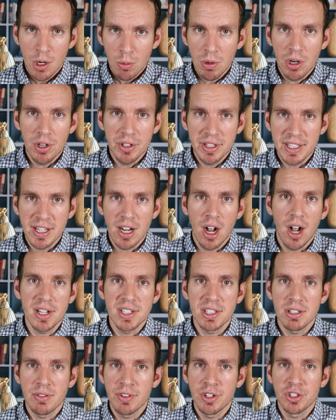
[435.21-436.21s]
Well, the
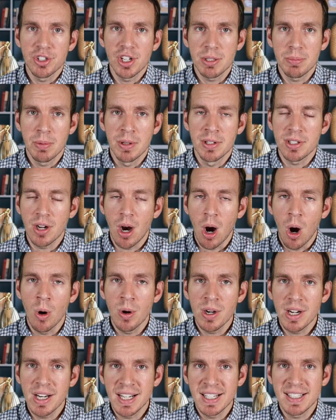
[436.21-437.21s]
cost of living adjustments aren't